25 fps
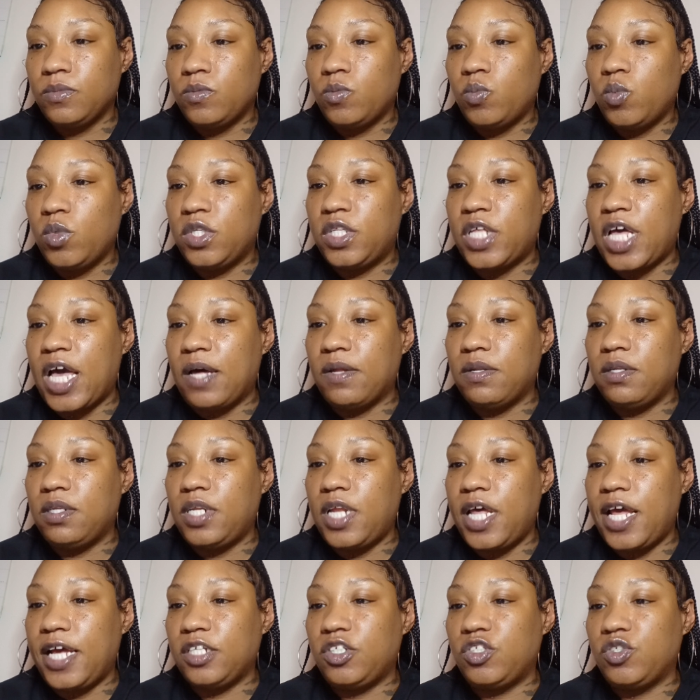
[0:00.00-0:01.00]
without
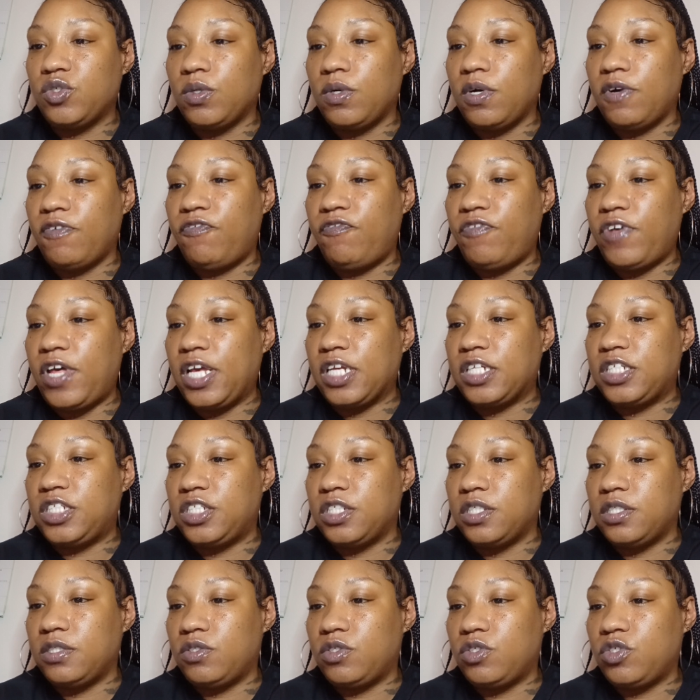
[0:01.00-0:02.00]
natural
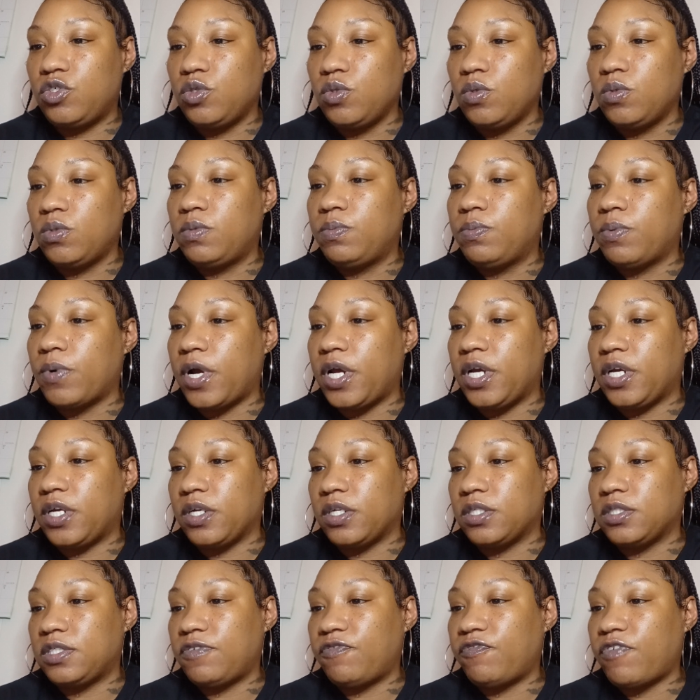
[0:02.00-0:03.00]
affection, truth
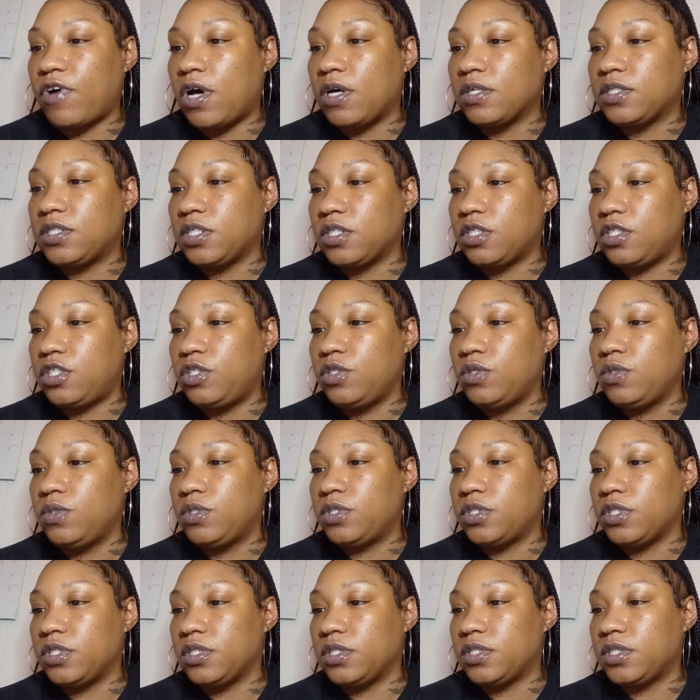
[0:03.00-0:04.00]
breakers, false
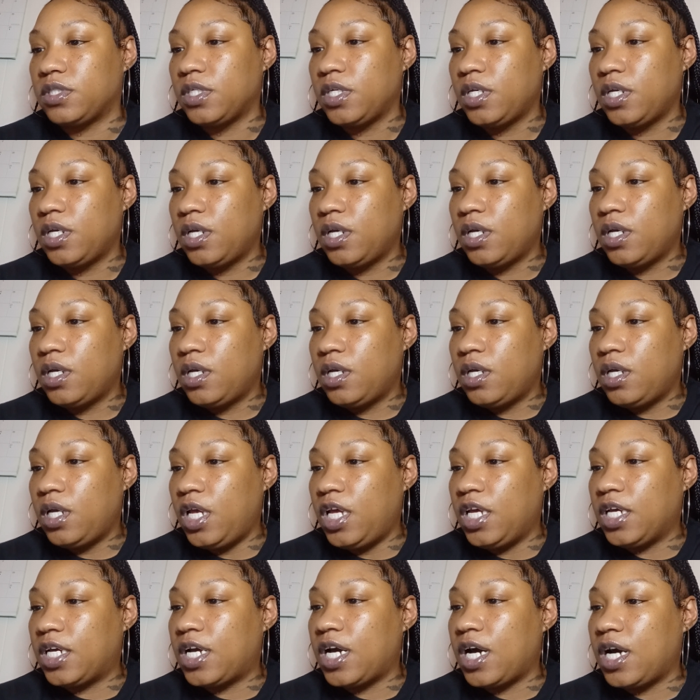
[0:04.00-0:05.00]
accusers,
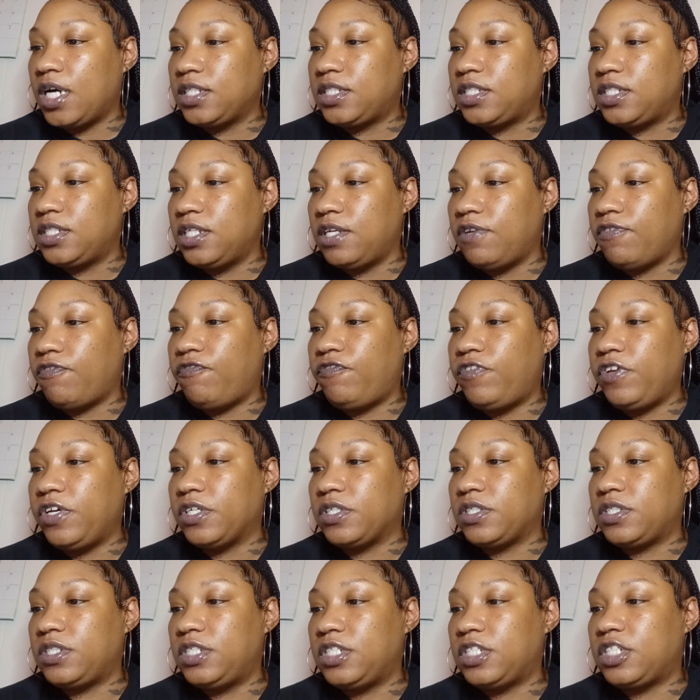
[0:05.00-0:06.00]
incontinent,
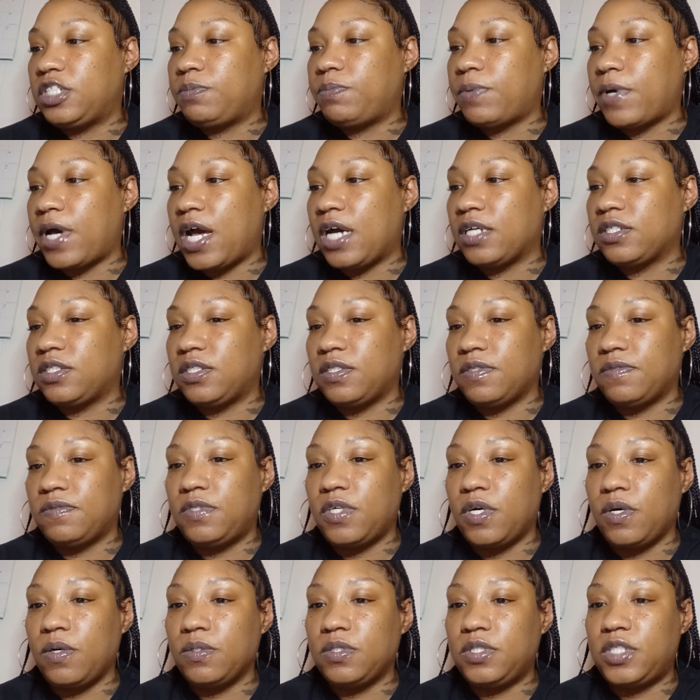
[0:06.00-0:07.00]
fierce despisers of
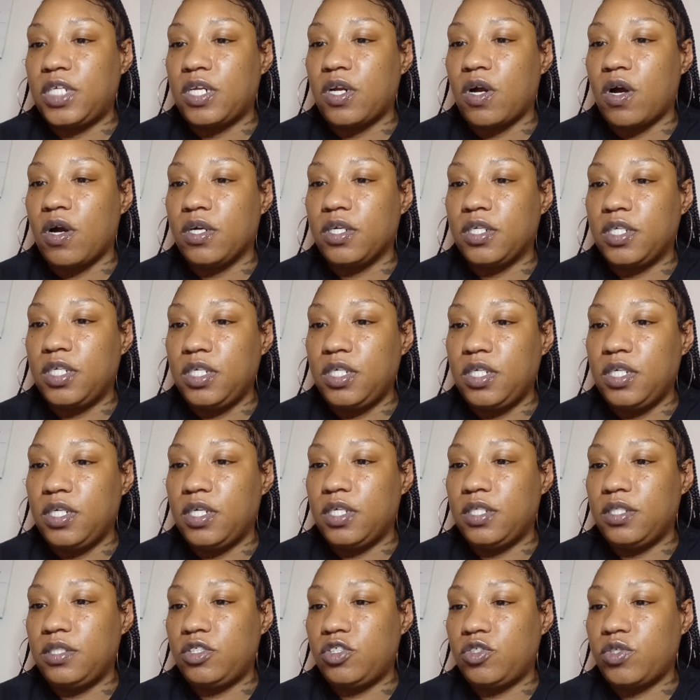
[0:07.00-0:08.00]
those that are
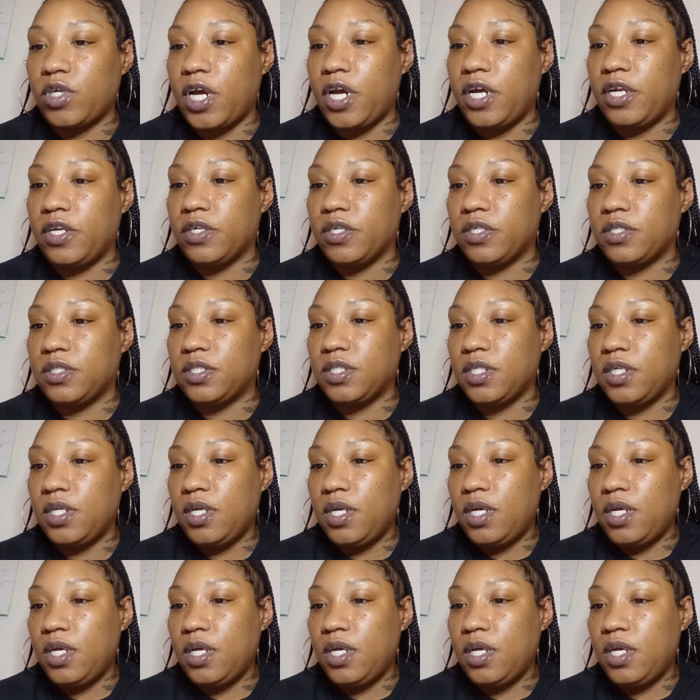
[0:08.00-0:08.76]
good, traitors,